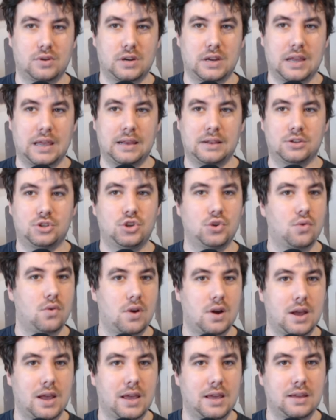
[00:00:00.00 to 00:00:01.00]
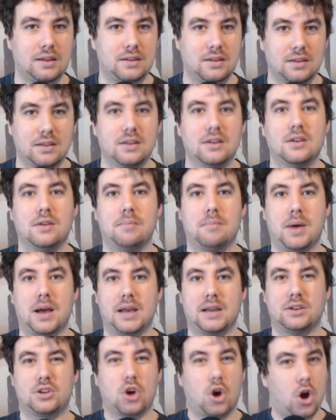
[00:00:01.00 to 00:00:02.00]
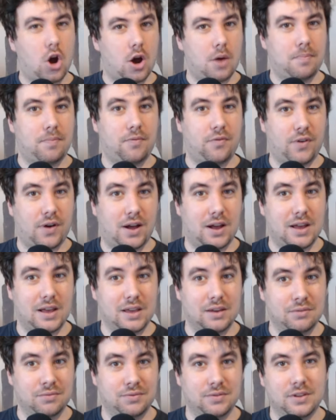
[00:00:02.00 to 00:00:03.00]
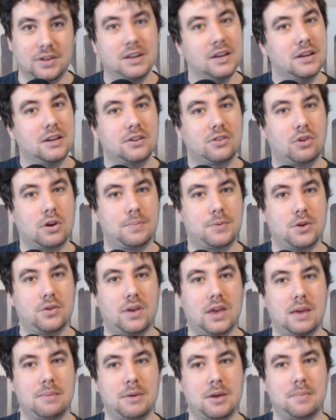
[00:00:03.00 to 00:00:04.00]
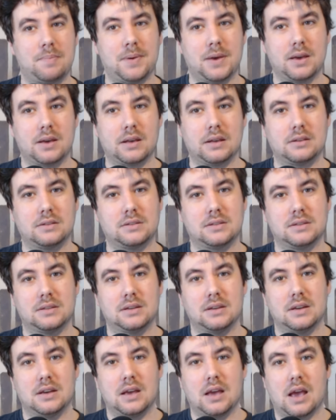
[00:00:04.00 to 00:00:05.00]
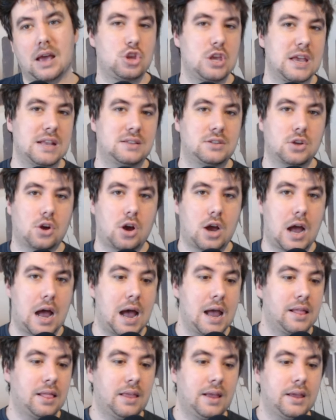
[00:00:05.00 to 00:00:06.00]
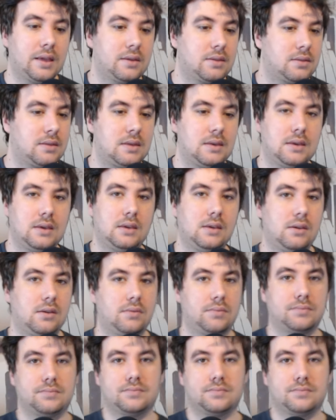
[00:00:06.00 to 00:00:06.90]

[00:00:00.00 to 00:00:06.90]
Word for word: enjoyed my top five crypto gaming picks. It's I like the